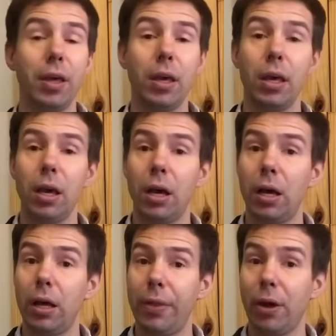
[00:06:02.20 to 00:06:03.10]
the
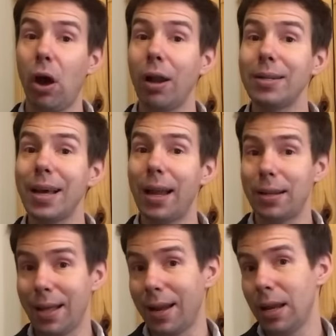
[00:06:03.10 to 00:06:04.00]

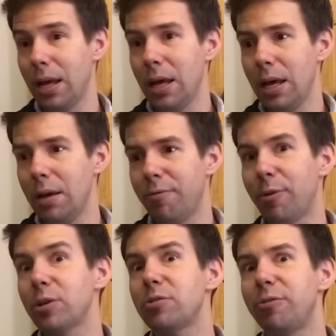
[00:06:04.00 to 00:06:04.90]
content, that
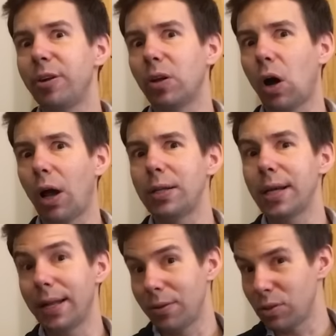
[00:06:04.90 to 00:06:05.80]
first fill
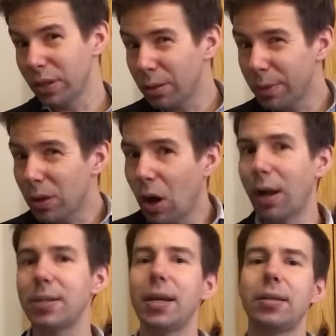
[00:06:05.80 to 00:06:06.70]
content. There's a little bit of
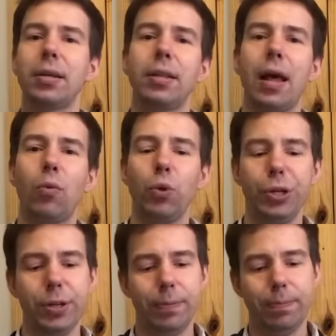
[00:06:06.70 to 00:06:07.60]
content in that
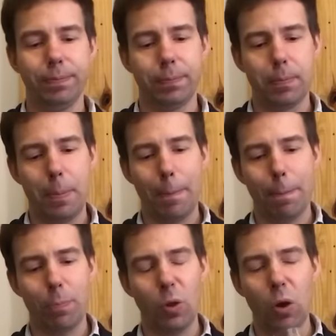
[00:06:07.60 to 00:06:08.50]
wood.
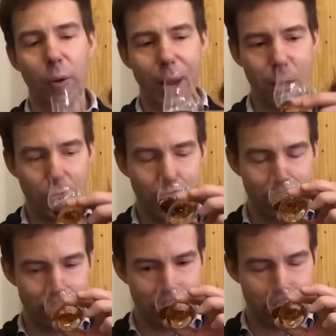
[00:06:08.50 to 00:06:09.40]
All right, anyway,